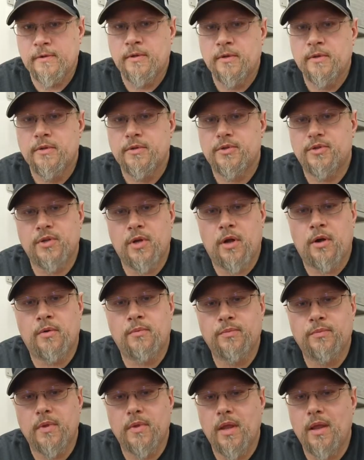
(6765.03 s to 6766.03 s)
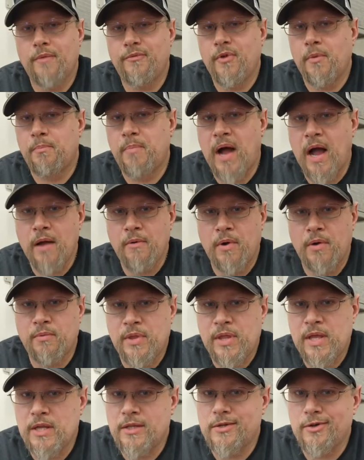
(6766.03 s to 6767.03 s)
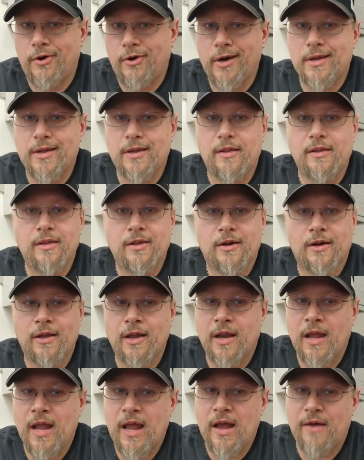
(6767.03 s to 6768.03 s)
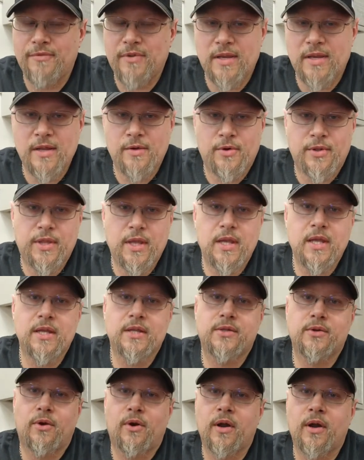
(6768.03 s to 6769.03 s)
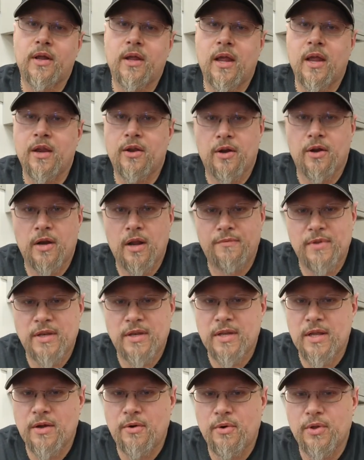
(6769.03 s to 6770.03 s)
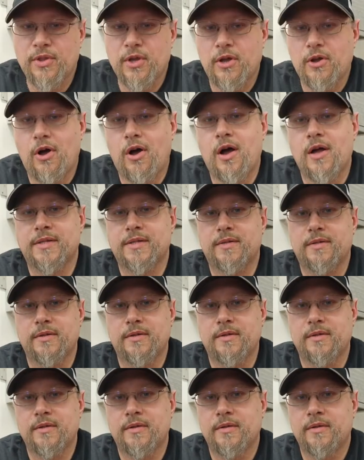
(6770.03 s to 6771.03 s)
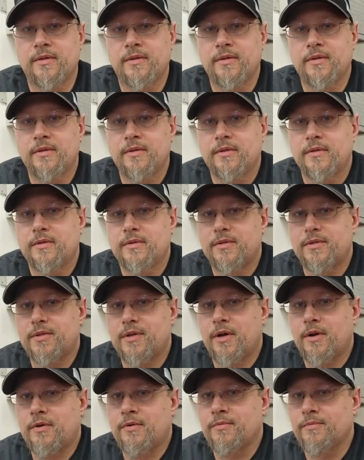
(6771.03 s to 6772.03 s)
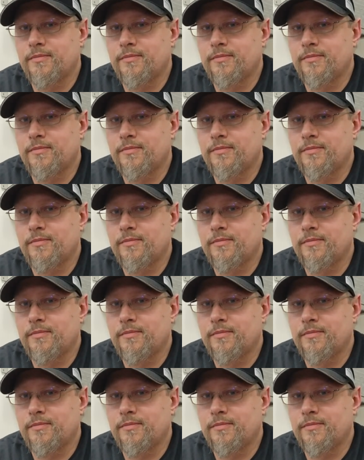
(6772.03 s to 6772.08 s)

So if you buy one with e-torque, you're going to have to deal with the e-torque and you're going to have to deal with the cost. So